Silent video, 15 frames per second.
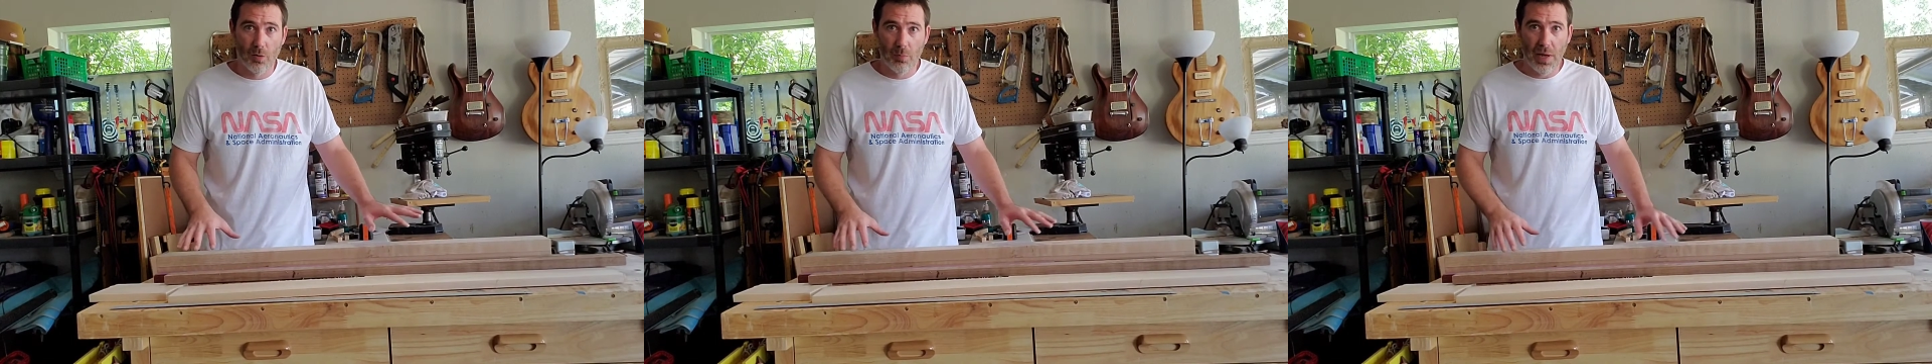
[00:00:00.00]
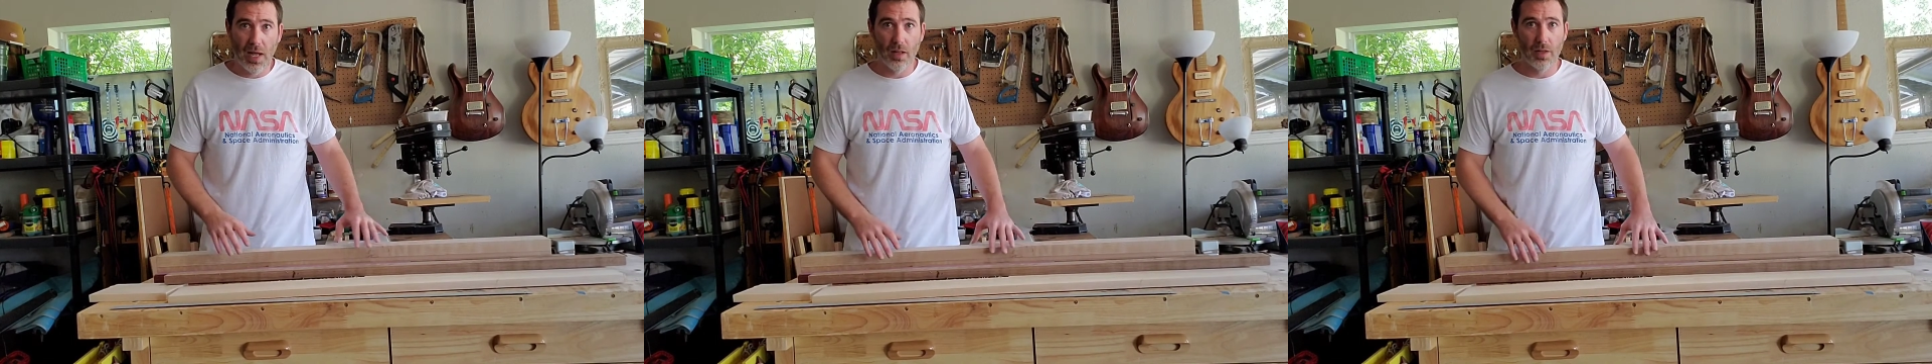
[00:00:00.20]

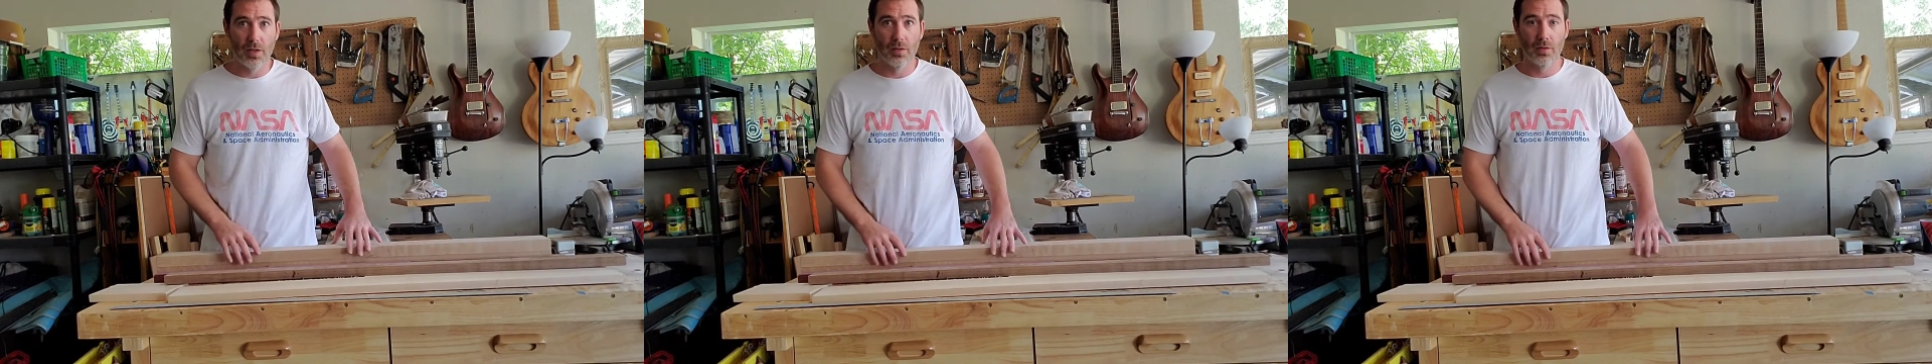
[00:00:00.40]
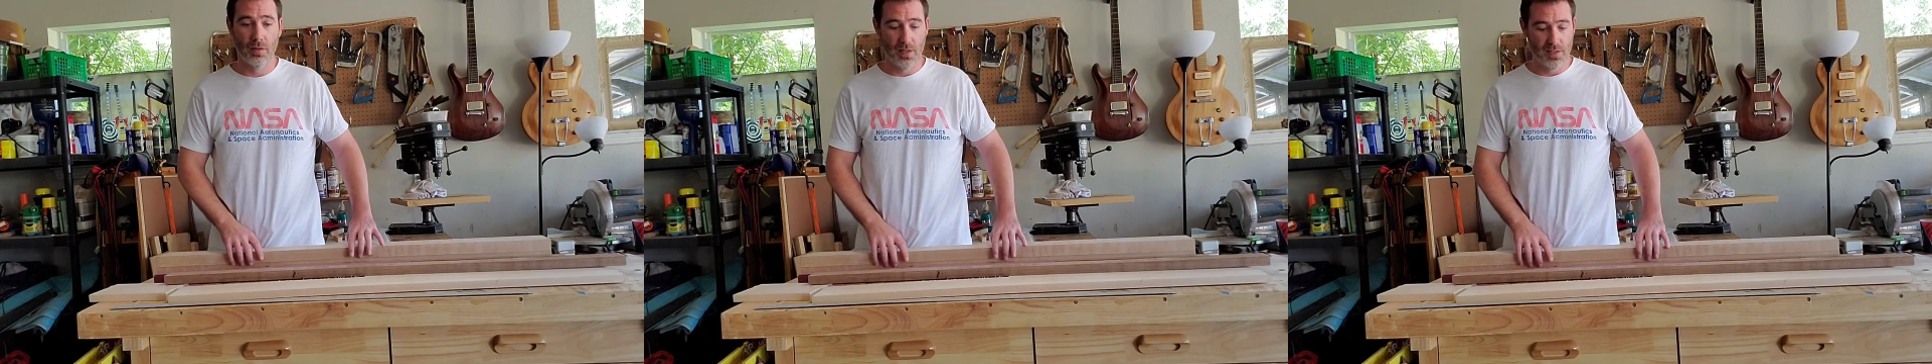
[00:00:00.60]
palette
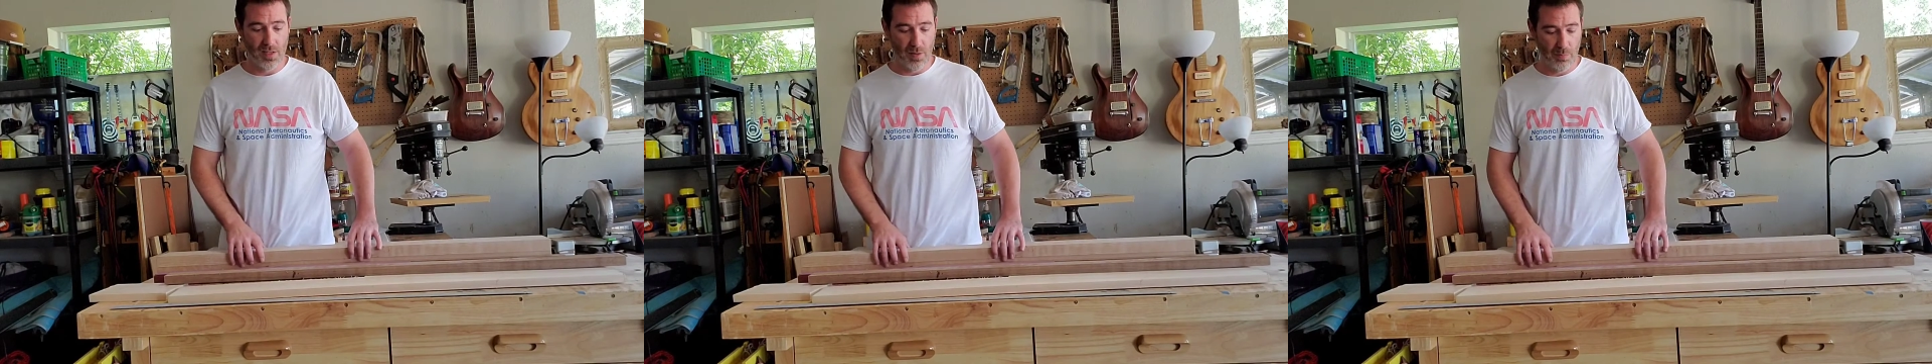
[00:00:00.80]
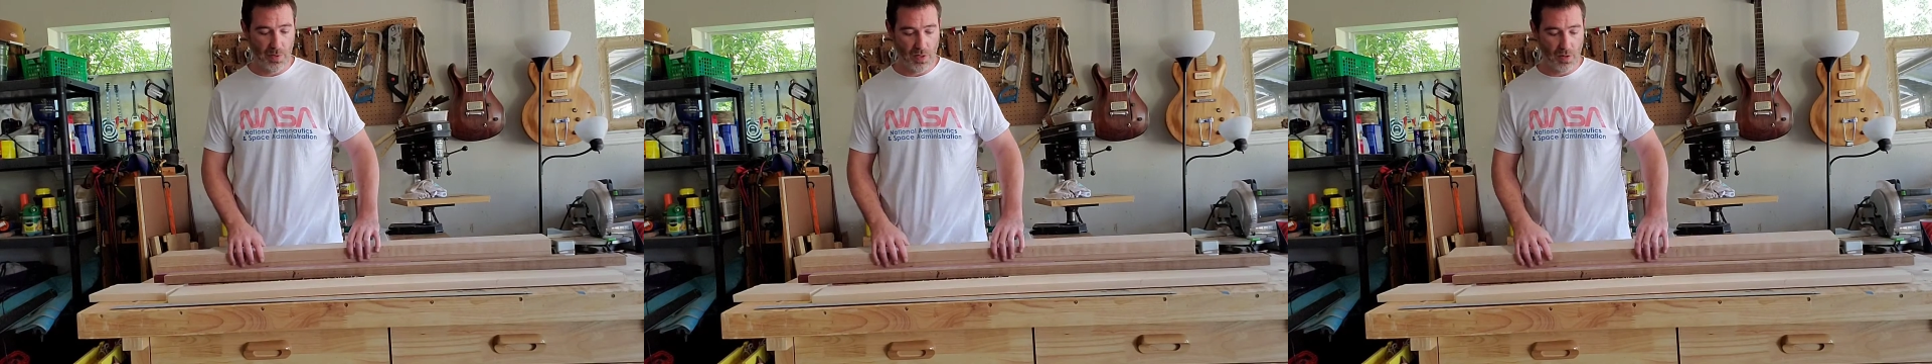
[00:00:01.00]
as
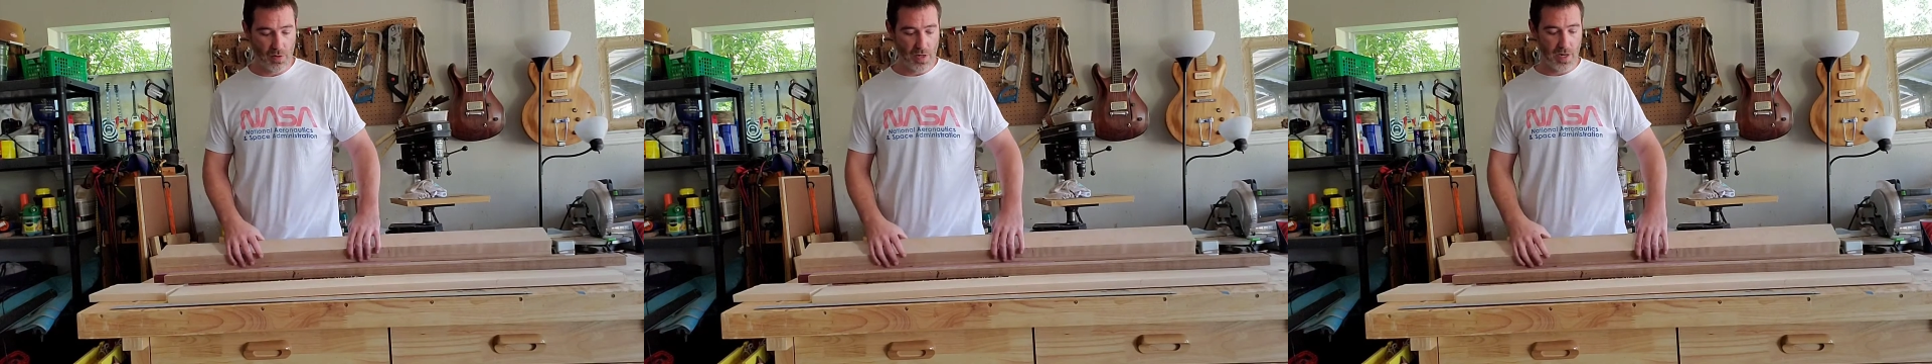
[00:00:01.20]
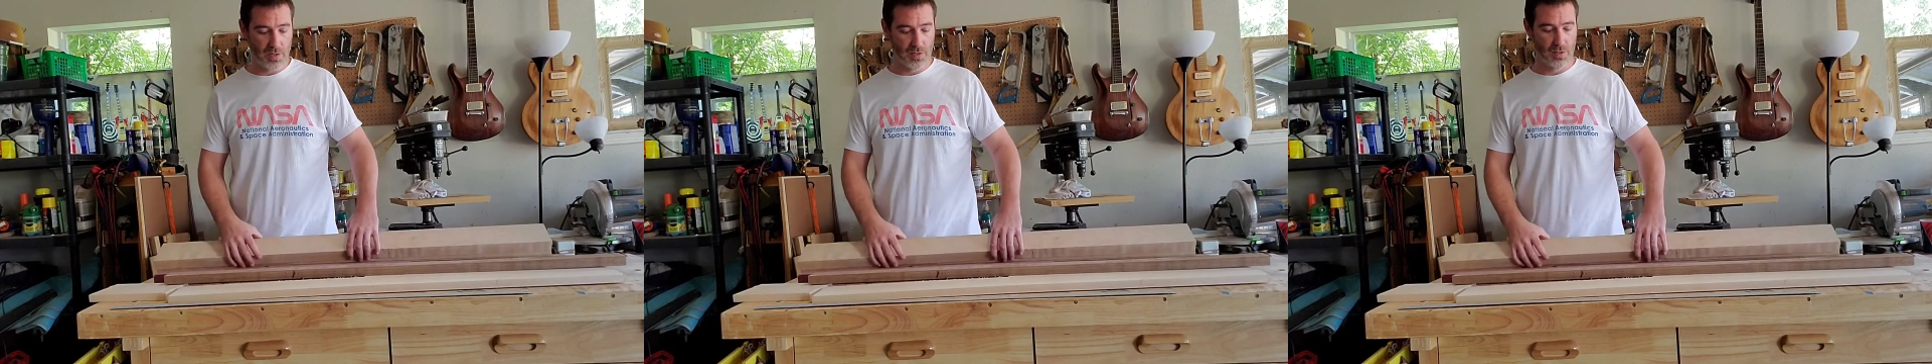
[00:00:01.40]
that
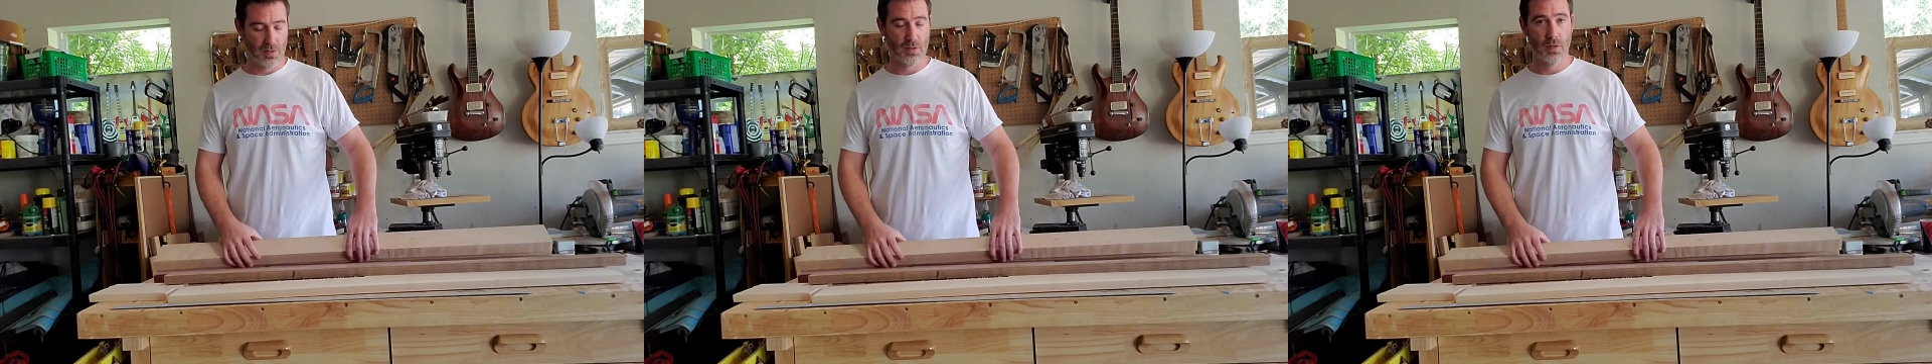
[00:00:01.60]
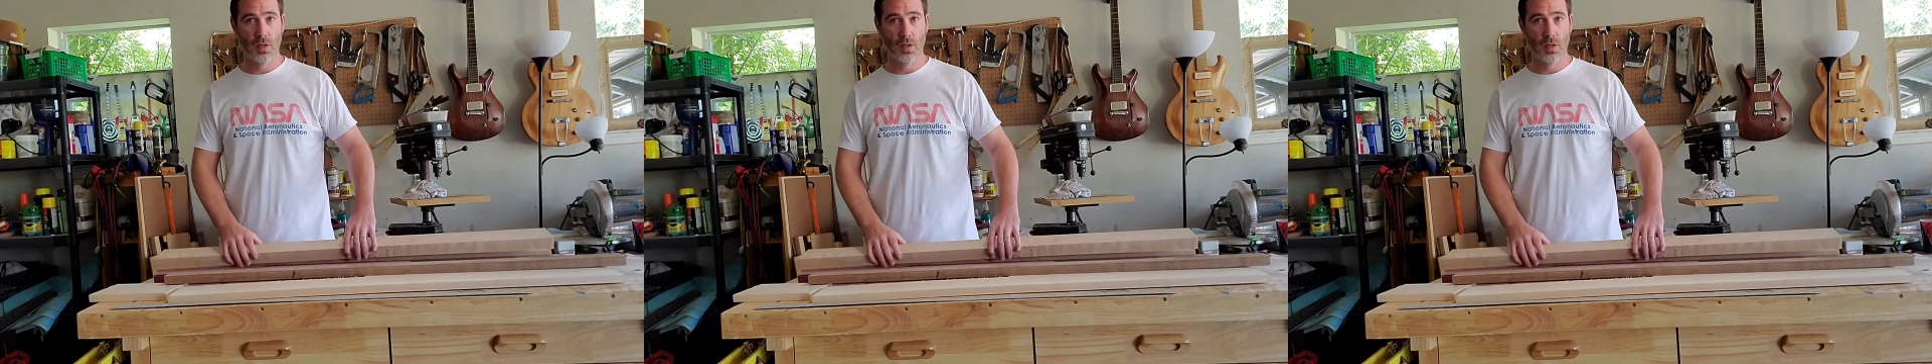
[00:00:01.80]
PRS,